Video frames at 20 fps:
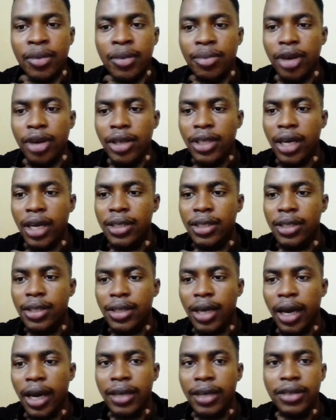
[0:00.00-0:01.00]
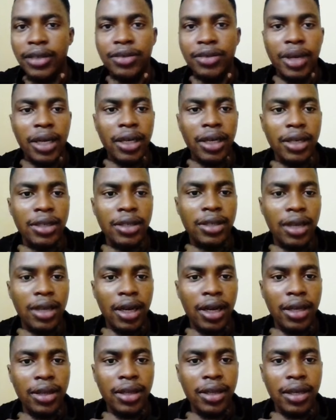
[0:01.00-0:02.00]
browser use guys released, and
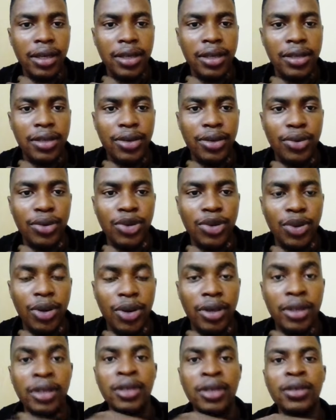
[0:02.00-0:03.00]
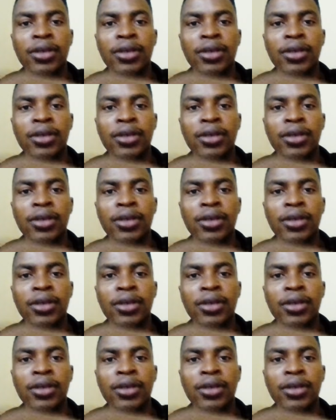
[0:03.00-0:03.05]
I think it's a good one,